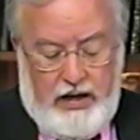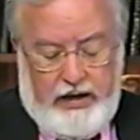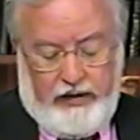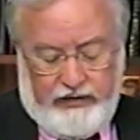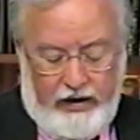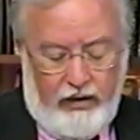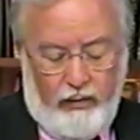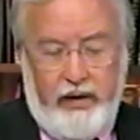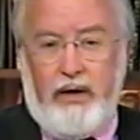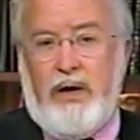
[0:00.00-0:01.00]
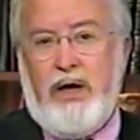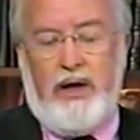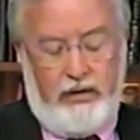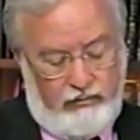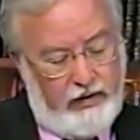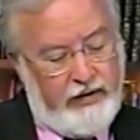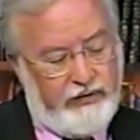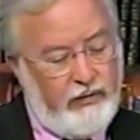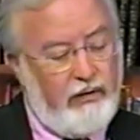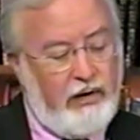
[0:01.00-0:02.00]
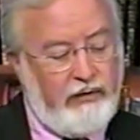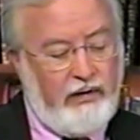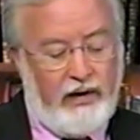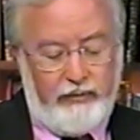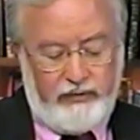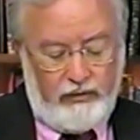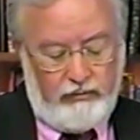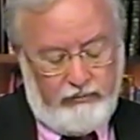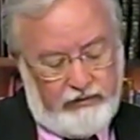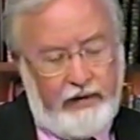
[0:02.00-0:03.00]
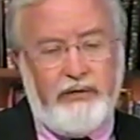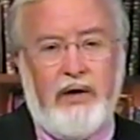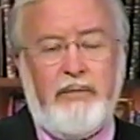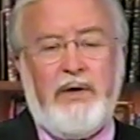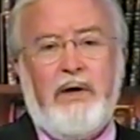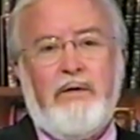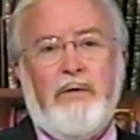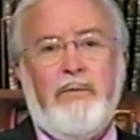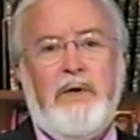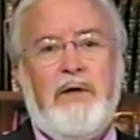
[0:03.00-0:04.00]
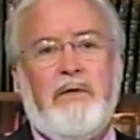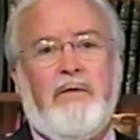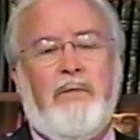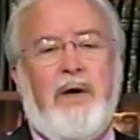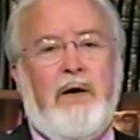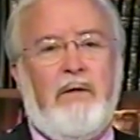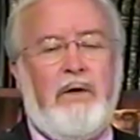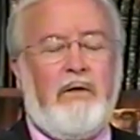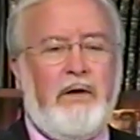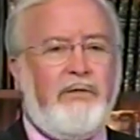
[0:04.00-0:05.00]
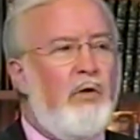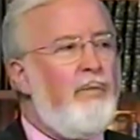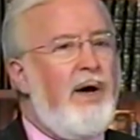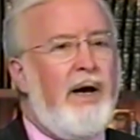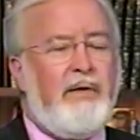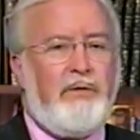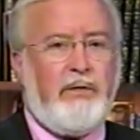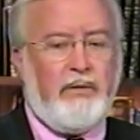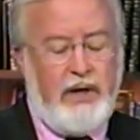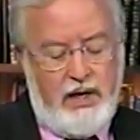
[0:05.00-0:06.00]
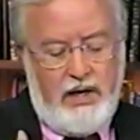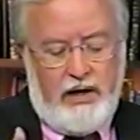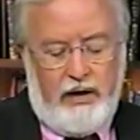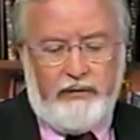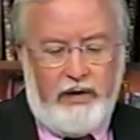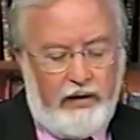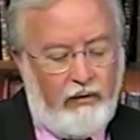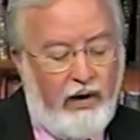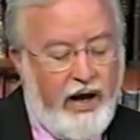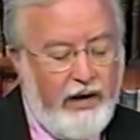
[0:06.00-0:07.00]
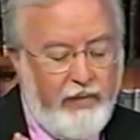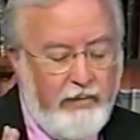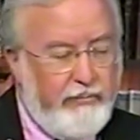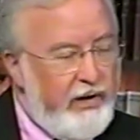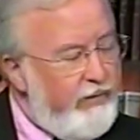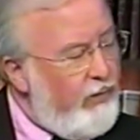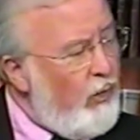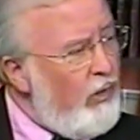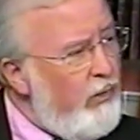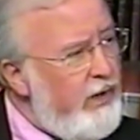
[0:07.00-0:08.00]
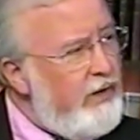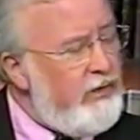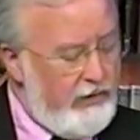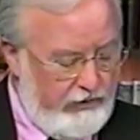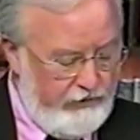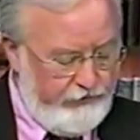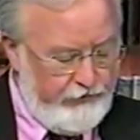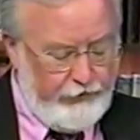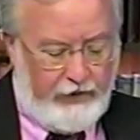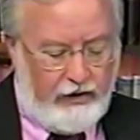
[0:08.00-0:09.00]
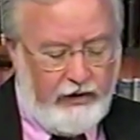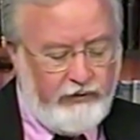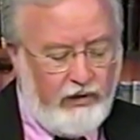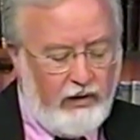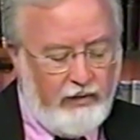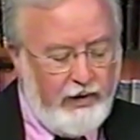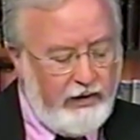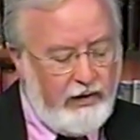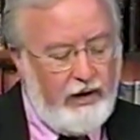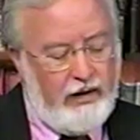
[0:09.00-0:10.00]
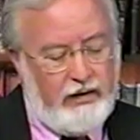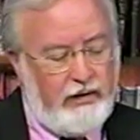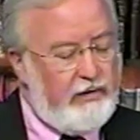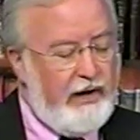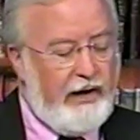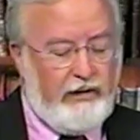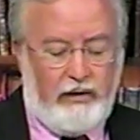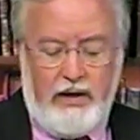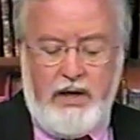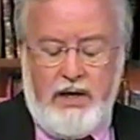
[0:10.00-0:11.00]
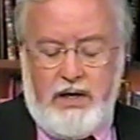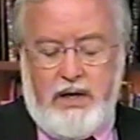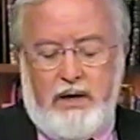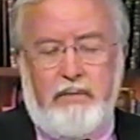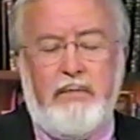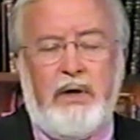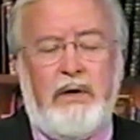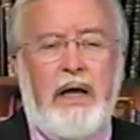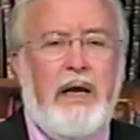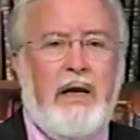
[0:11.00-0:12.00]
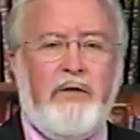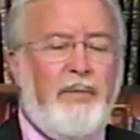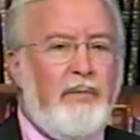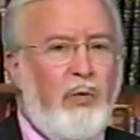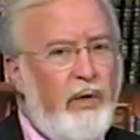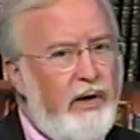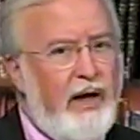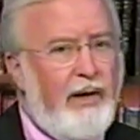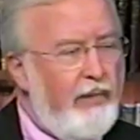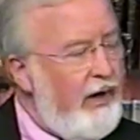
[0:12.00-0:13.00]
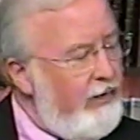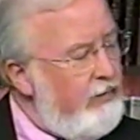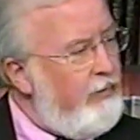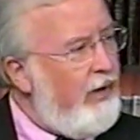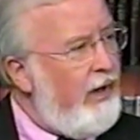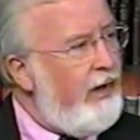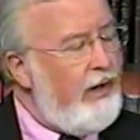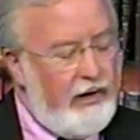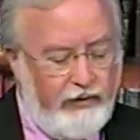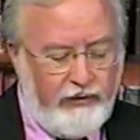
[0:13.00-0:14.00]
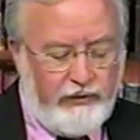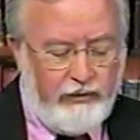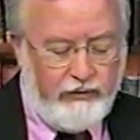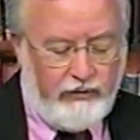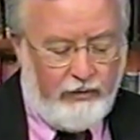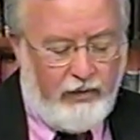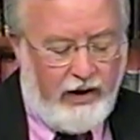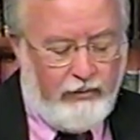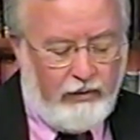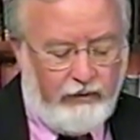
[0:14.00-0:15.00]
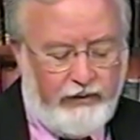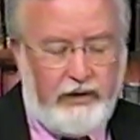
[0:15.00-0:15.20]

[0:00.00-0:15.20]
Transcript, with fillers: Now, JR, we are running short on time, so let's come down to the meat of the matter. let's go back to Zechariah, but before we do, let's talk about Daniel. Uh, and it's been pointed out by, by uh, other students of the Bible that